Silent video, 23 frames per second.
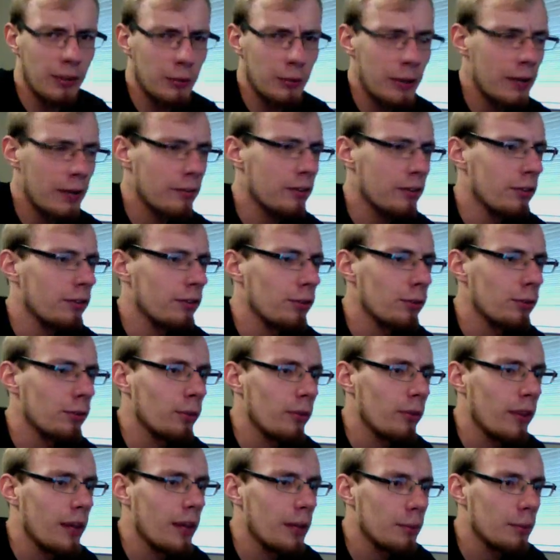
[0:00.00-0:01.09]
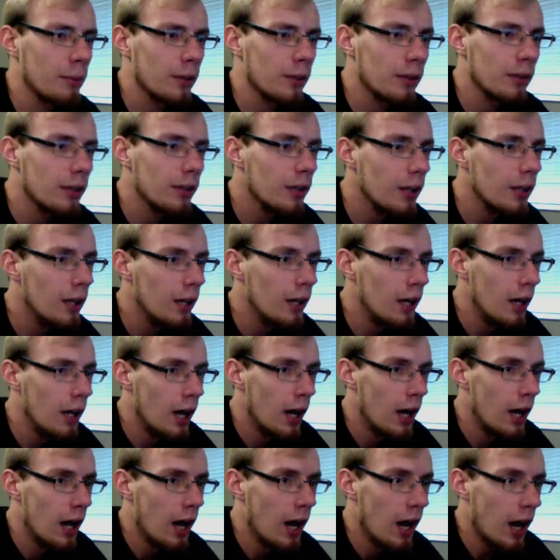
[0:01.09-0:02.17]
have issues with that, but
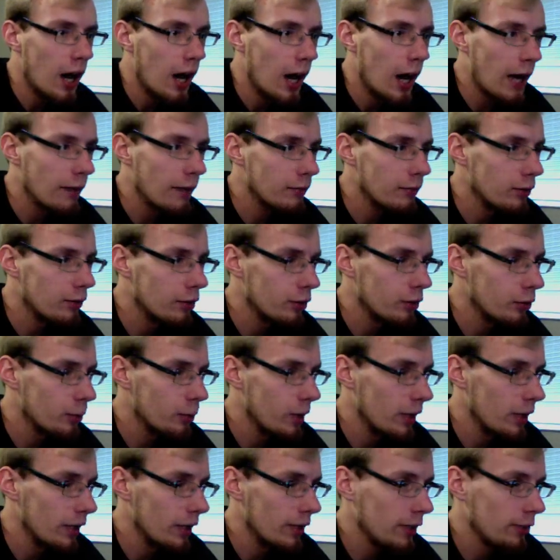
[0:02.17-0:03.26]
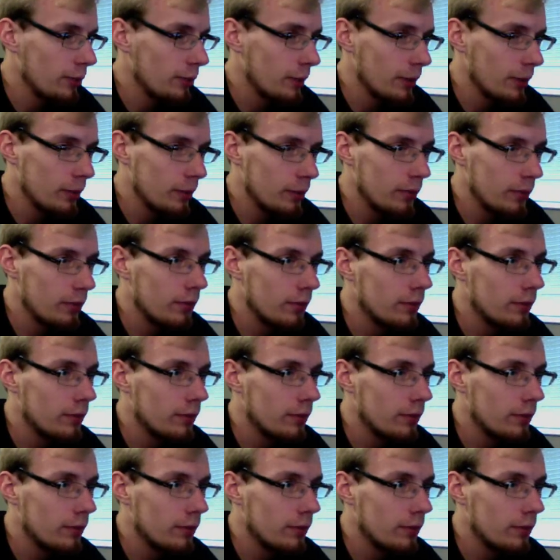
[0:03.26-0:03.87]
I have learned well, I suppose.